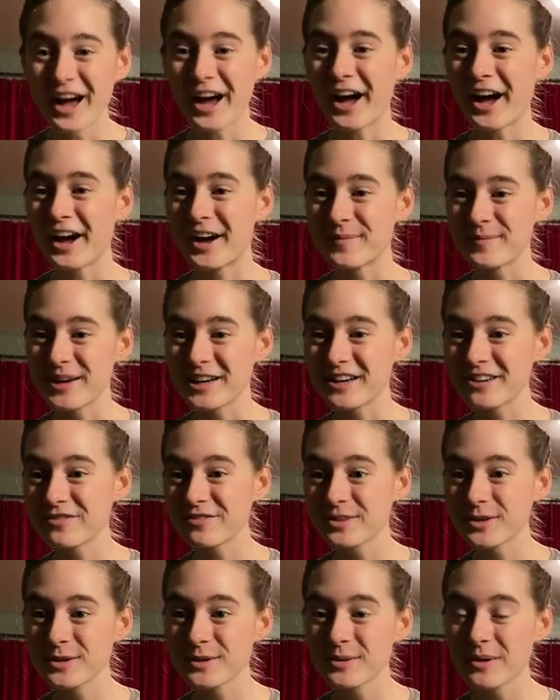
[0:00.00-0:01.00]
And if
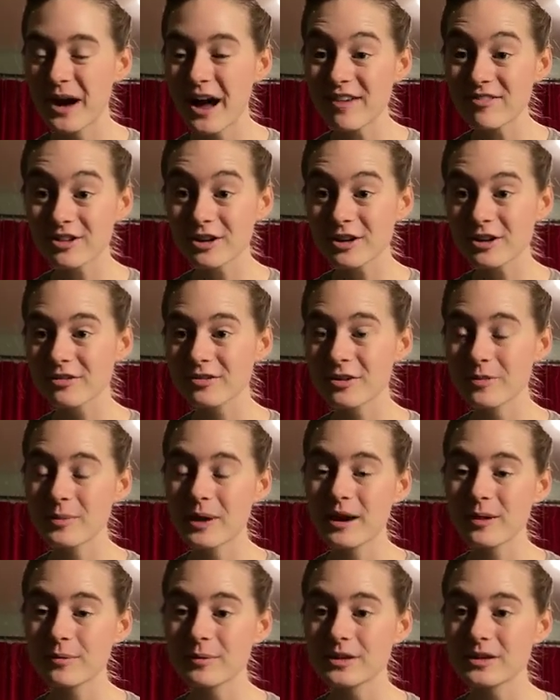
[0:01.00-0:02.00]
you haven't heard of him,
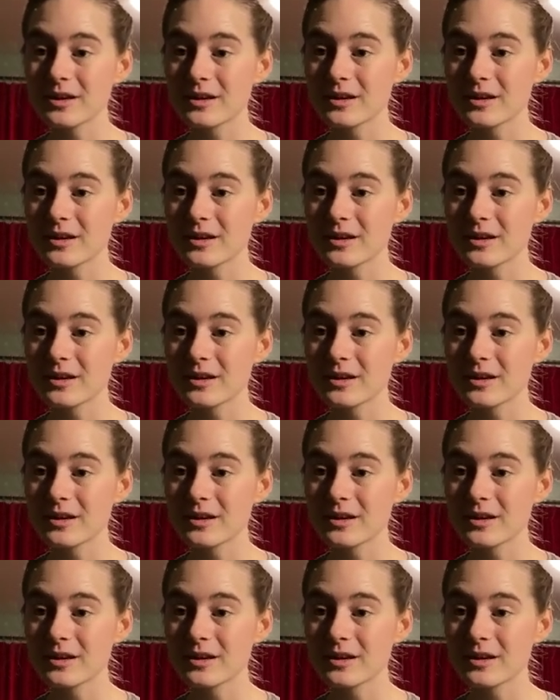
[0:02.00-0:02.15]
I would